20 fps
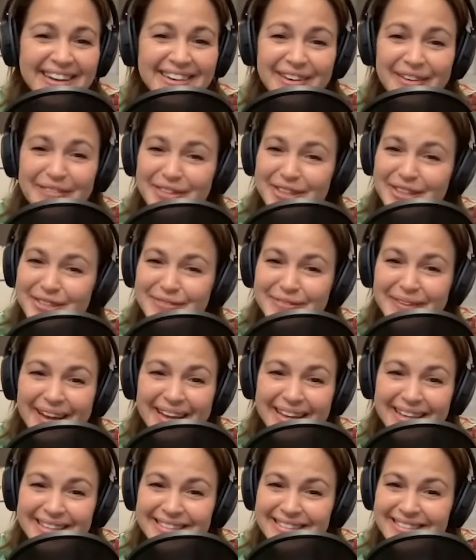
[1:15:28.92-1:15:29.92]
I love this
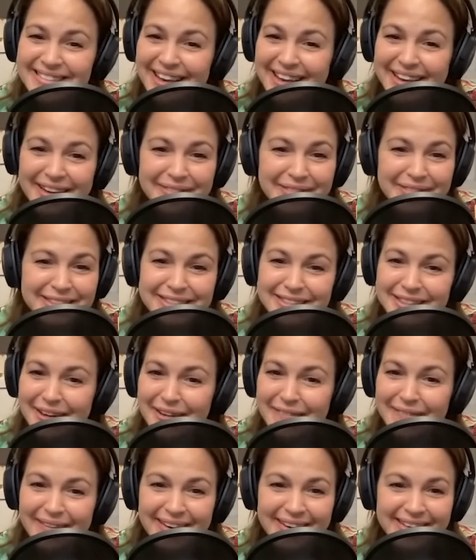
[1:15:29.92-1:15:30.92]
phase. I mm-hmm. love it
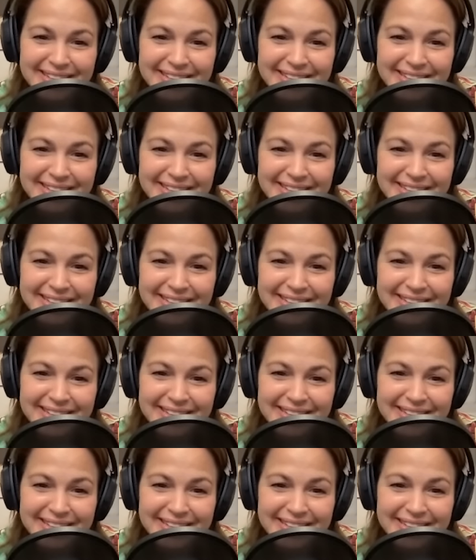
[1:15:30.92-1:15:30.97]
so